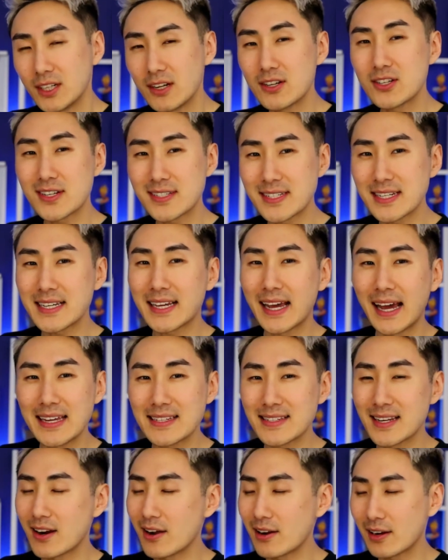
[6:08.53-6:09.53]
just in case
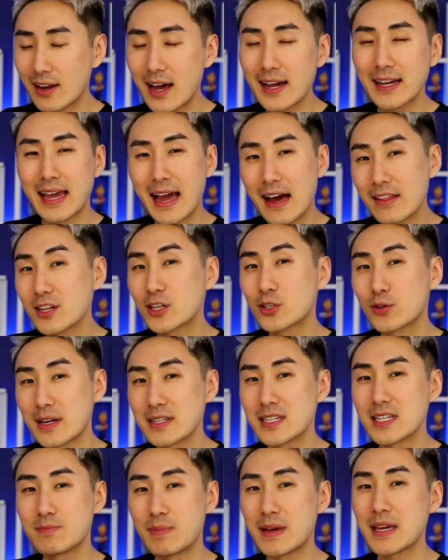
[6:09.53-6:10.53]
they don't like how the
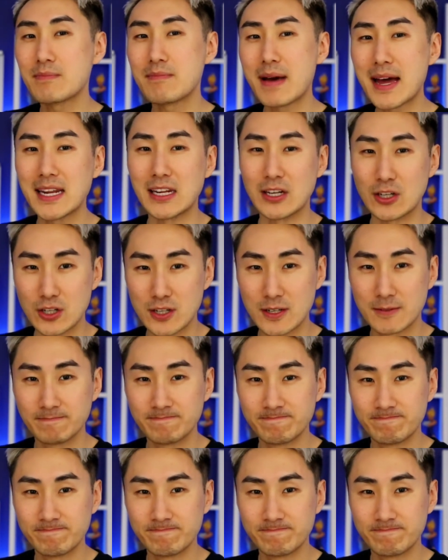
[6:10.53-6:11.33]
trust is being managed.